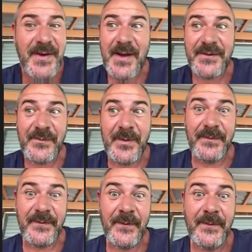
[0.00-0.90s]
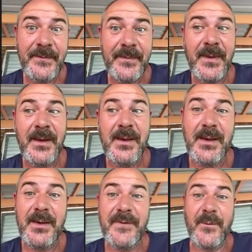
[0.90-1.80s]
attachments
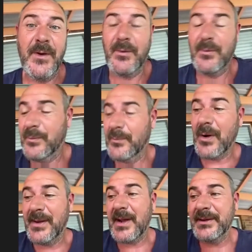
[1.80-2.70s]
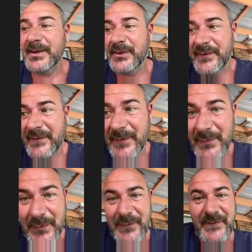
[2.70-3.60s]
as well, right underneath the
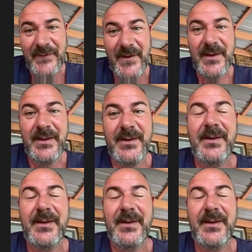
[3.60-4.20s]
glutes there.